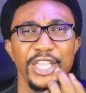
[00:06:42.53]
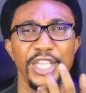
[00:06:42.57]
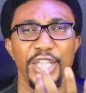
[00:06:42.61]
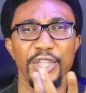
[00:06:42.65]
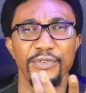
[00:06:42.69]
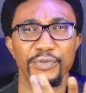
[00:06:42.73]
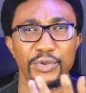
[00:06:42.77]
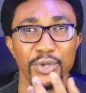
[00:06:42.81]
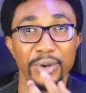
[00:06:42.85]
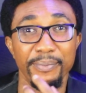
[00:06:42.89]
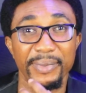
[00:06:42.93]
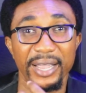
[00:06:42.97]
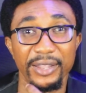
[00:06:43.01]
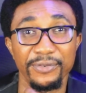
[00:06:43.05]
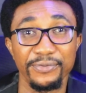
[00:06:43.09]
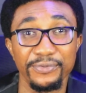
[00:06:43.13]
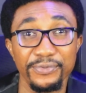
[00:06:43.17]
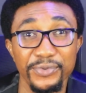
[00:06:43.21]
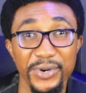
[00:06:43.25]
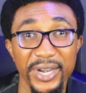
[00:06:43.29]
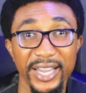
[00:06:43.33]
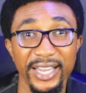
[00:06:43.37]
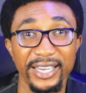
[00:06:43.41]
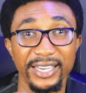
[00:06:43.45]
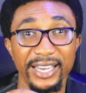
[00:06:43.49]
If you're my
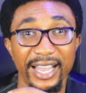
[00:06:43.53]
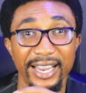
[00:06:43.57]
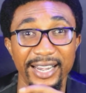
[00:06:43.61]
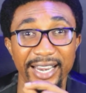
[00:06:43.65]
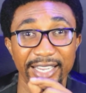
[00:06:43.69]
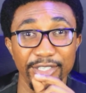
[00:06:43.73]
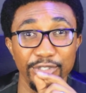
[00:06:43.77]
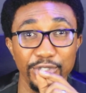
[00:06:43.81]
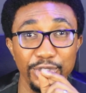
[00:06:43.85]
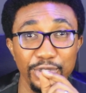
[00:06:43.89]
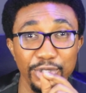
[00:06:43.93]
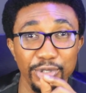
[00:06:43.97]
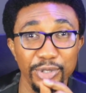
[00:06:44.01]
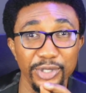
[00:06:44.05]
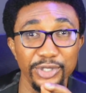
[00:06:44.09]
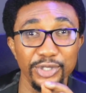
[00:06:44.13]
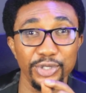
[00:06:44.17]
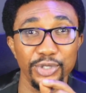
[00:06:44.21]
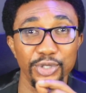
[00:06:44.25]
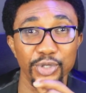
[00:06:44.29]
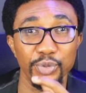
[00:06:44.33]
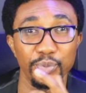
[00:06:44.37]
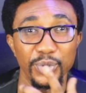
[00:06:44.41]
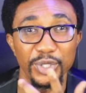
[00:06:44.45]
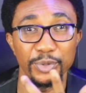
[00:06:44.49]
friend and I
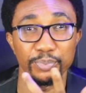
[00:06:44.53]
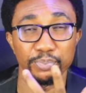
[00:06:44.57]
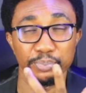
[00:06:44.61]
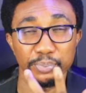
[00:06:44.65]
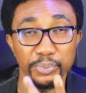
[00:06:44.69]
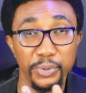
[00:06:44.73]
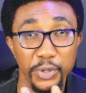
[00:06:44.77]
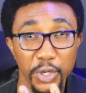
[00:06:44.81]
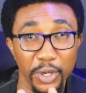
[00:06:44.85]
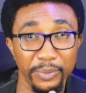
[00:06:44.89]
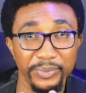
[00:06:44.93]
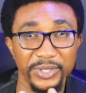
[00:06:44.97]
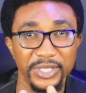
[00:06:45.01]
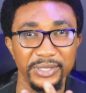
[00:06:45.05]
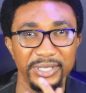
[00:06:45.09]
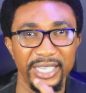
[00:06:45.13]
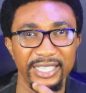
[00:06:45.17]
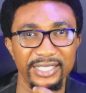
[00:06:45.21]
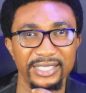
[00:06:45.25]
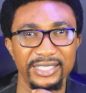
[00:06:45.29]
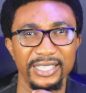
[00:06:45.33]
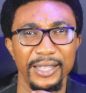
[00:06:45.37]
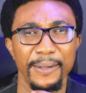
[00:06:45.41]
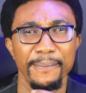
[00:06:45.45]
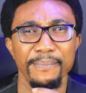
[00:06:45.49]
trust you with
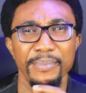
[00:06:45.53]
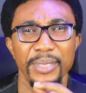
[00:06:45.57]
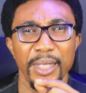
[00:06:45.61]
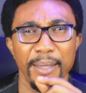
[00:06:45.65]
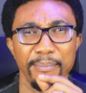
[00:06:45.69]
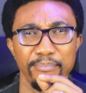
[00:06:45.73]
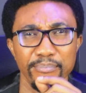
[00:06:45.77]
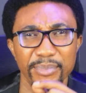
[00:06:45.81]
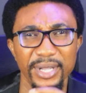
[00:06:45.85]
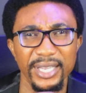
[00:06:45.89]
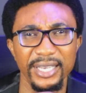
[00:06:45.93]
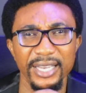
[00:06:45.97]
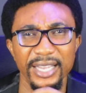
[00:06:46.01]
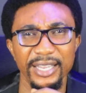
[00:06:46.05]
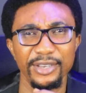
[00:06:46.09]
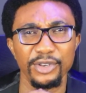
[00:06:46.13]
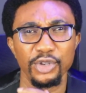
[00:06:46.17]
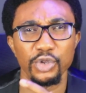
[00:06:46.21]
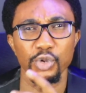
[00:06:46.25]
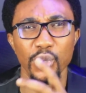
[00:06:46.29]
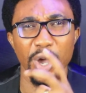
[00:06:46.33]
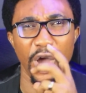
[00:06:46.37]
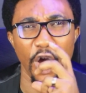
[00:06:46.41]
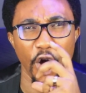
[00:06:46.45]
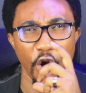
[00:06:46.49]
promptness, meaning
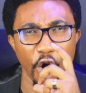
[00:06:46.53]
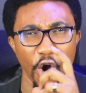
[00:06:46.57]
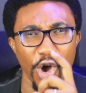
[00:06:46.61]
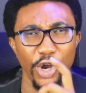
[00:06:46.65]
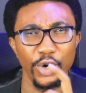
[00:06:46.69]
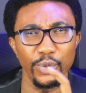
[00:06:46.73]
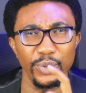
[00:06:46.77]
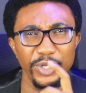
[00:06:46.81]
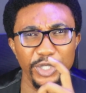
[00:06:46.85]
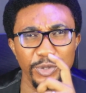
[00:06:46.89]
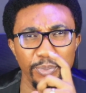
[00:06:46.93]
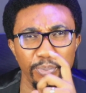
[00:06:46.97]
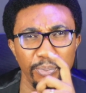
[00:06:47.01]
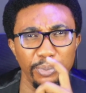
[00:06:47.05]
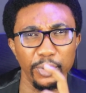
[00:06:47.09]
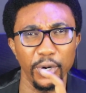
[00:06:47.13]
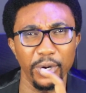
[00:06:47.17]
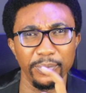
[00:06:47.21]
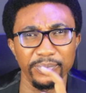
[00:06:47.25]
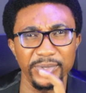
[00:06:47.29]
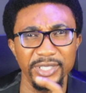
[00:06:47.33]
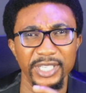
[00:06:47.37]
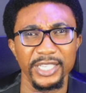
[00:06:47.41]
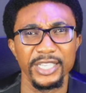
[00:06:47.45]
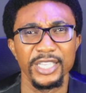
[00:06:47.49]
you are always
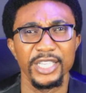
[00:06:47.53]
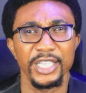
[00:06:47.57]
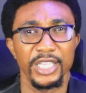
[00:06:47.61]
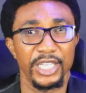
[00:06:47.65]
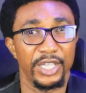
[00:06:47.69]
prompt.